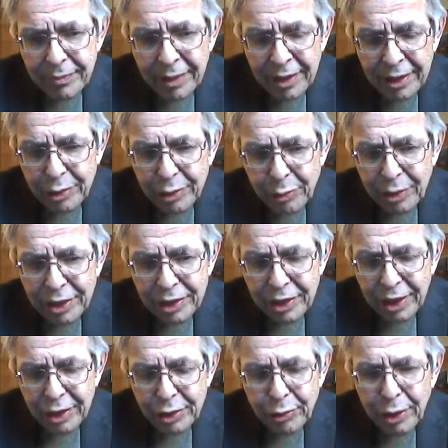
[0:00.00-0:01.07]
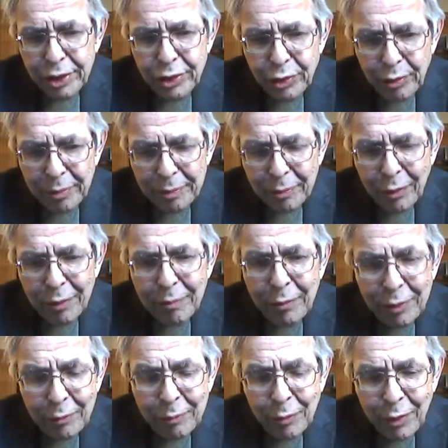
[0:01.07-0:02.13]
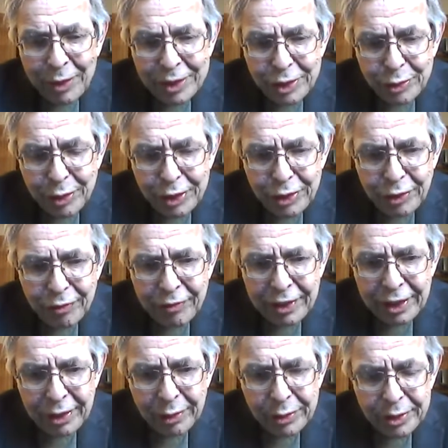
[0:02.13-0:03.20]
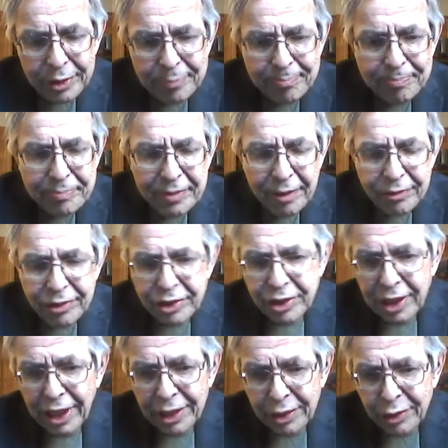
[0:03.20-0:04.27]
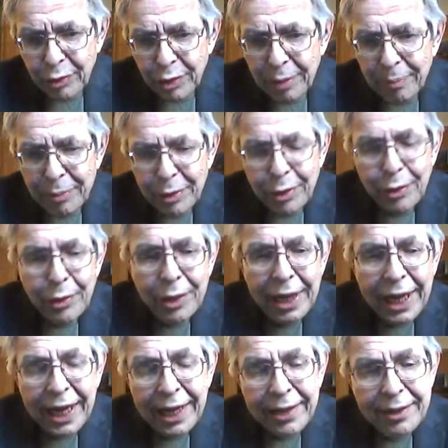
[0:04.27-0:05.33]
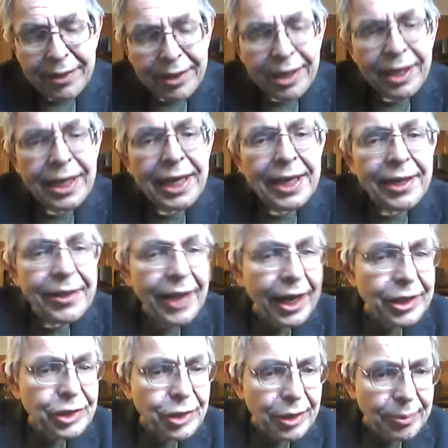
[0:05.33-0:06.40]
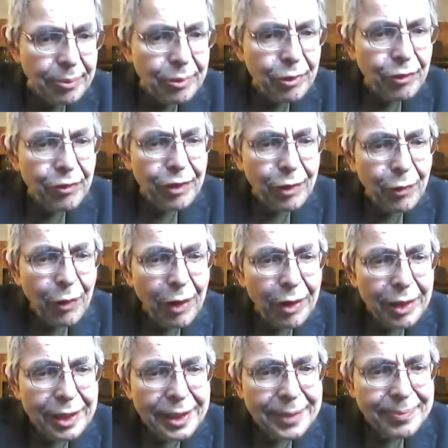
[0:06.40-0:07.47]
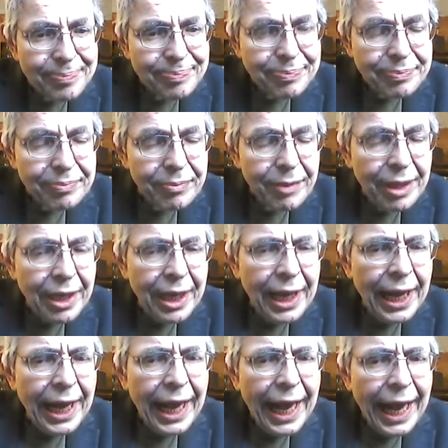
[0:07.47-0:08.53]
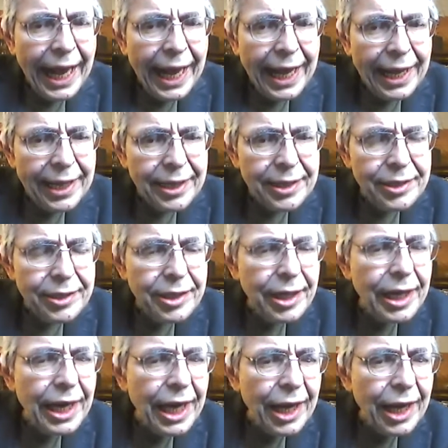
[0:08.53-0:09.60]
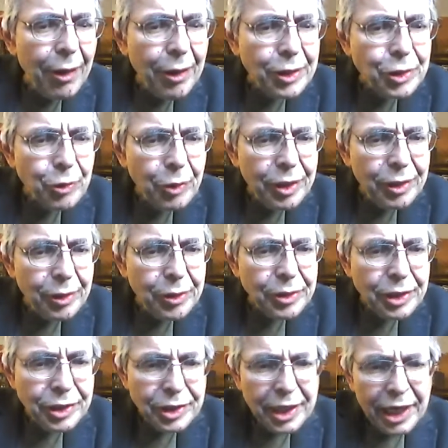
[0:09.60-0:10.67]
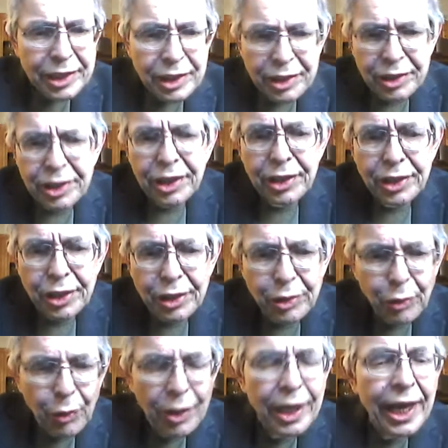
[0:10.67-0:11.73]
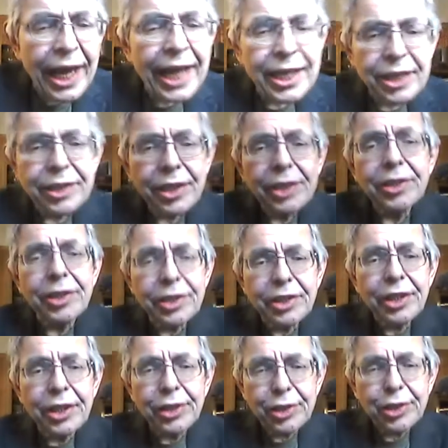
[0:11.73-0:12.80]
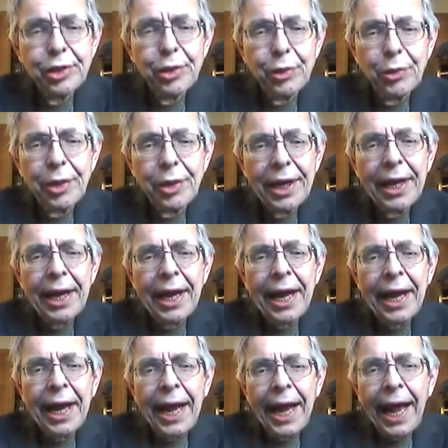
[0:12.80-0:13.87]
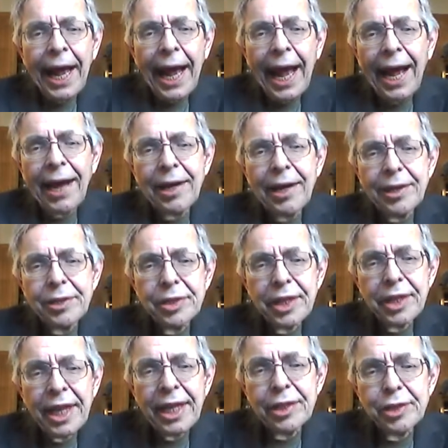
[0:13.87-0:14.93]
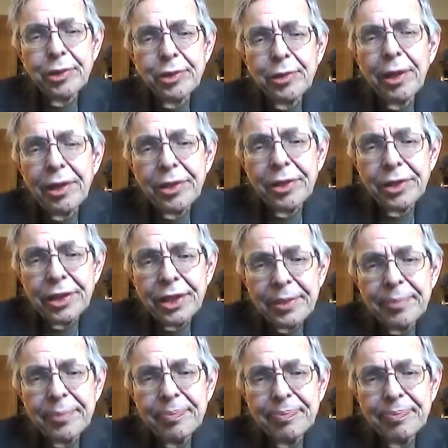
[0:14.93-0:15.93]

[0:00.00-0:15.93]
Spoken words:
this one isn't instructional, but more instructional videos. I've just gotten a new computer and that should improve the quality. And I also want to use this as a teaching tool and essentially teach you as an astrology